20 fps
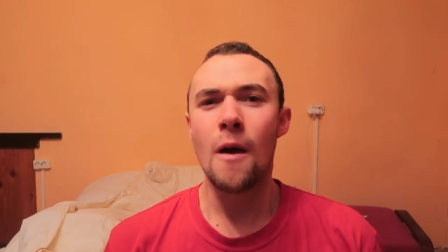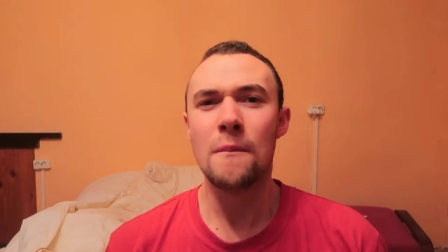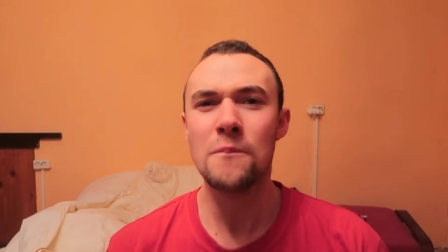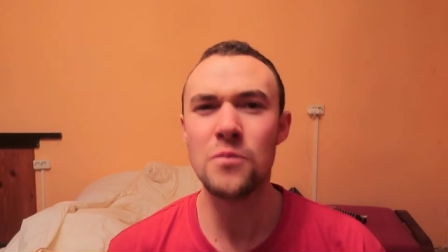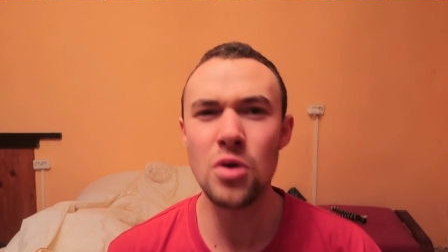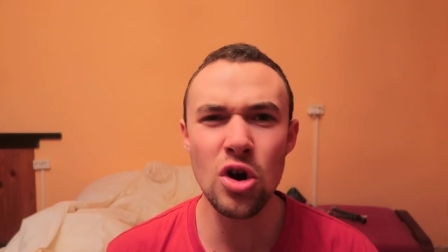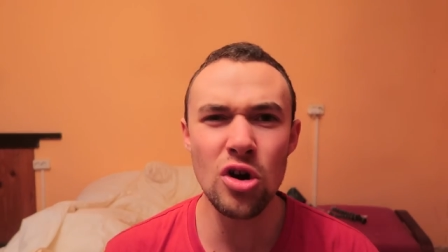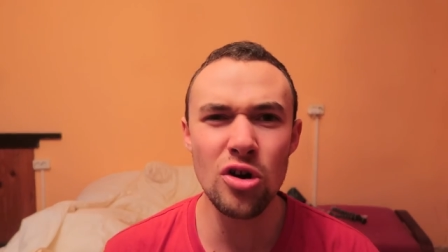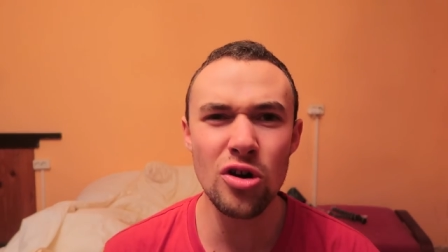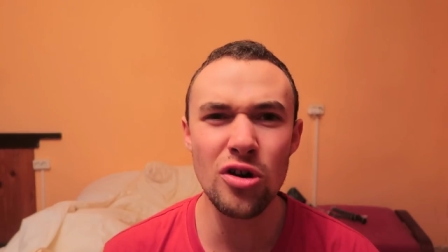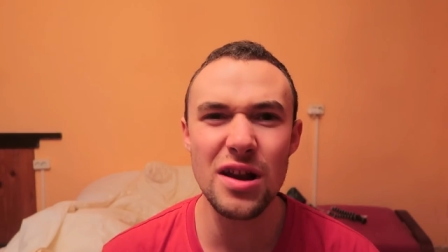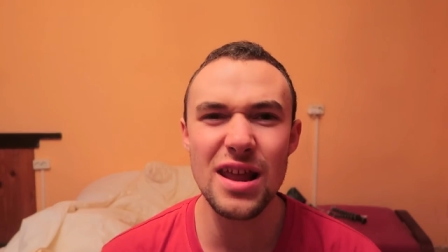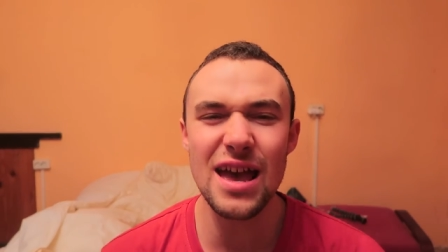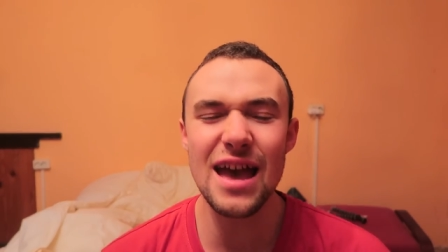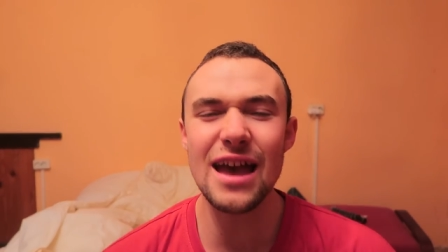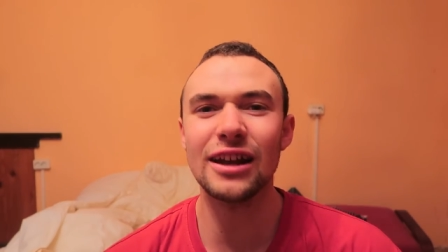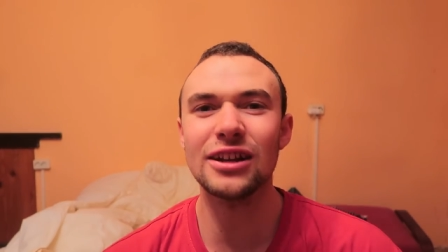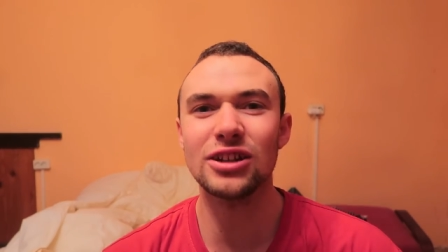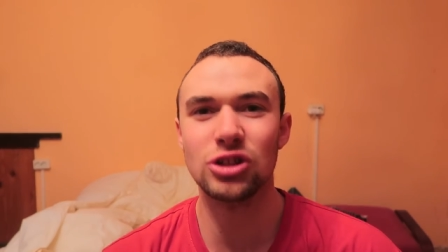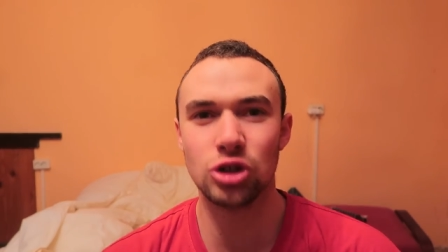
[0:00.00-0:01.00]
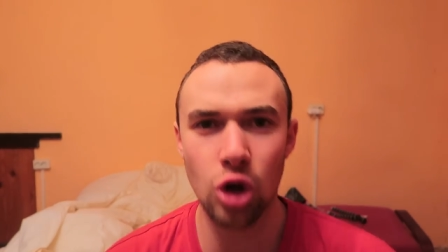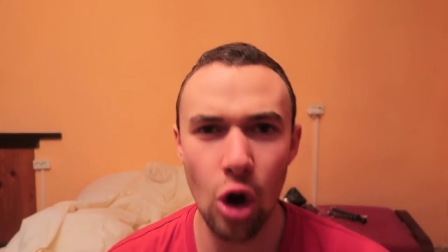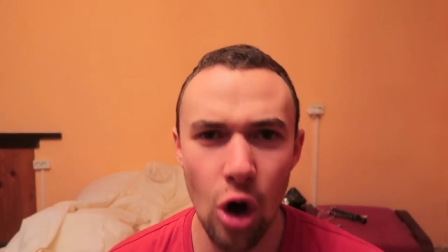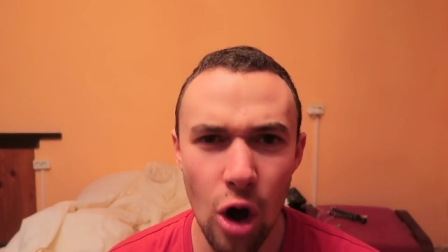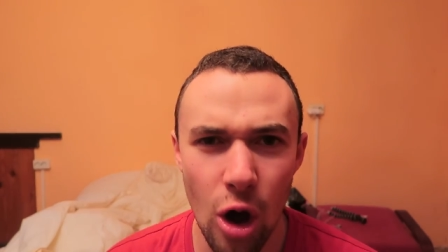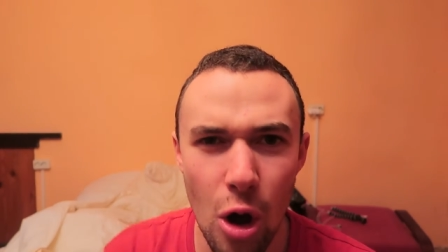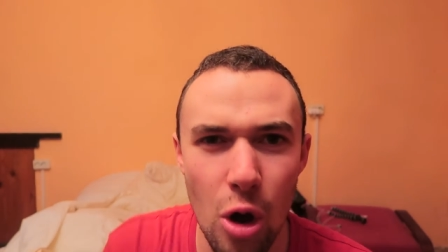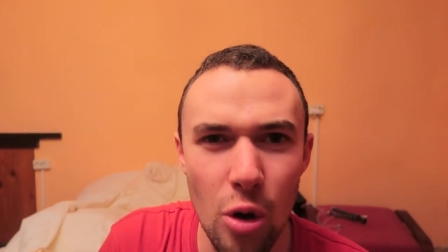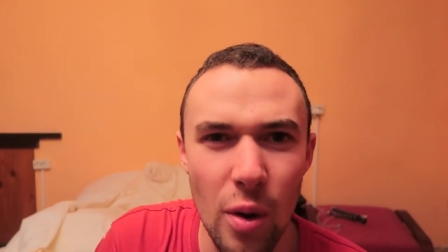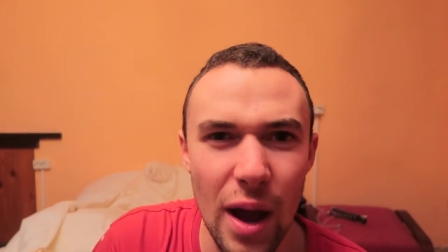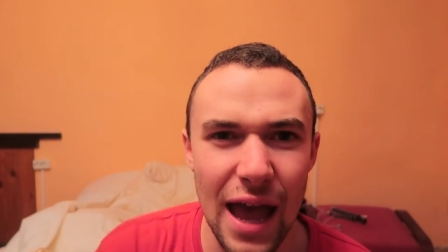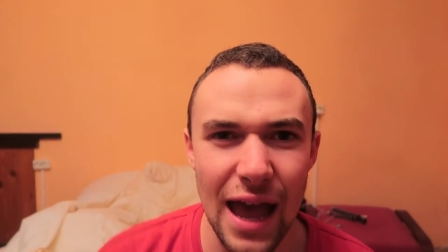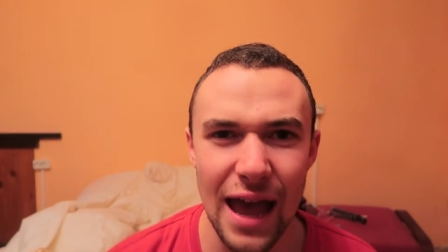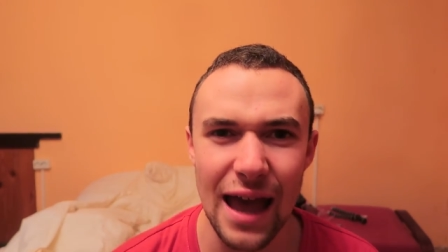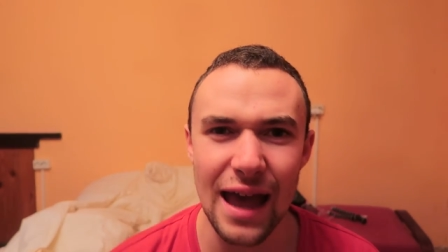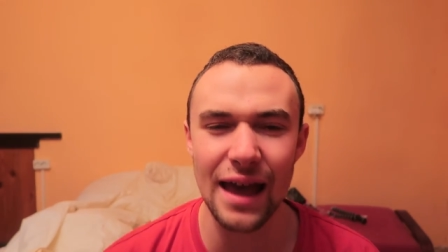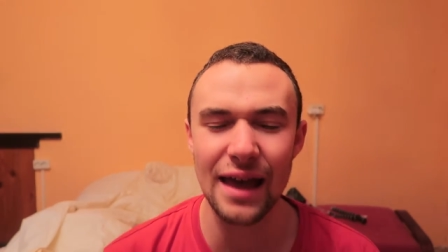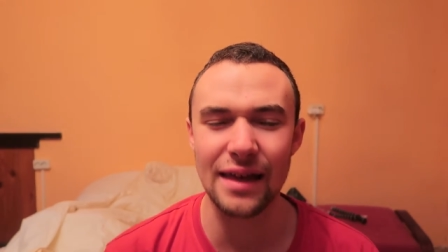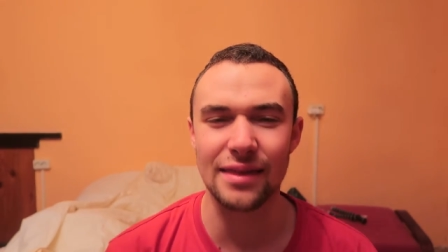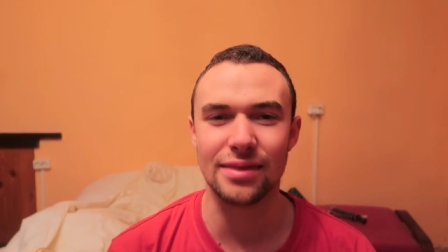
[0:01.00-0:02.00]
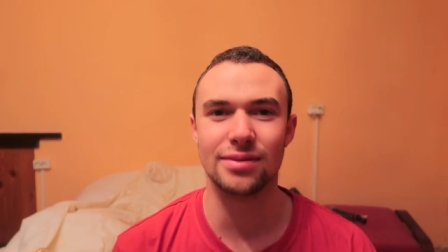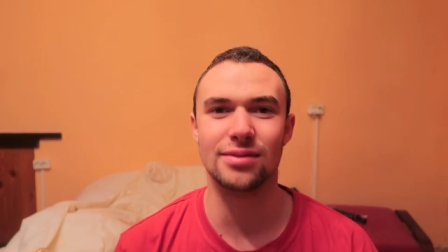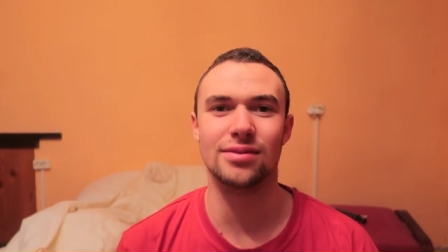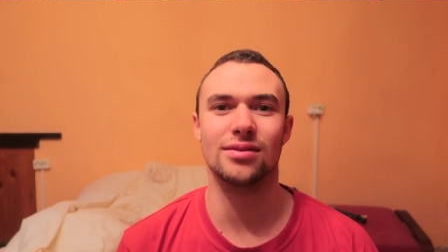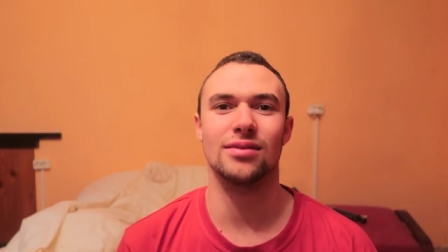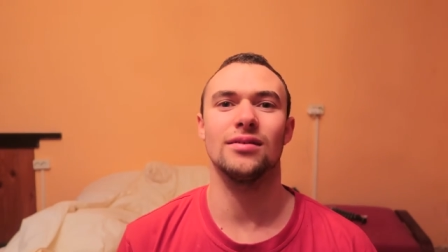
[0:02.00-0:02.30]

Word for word: Moon in Taurus.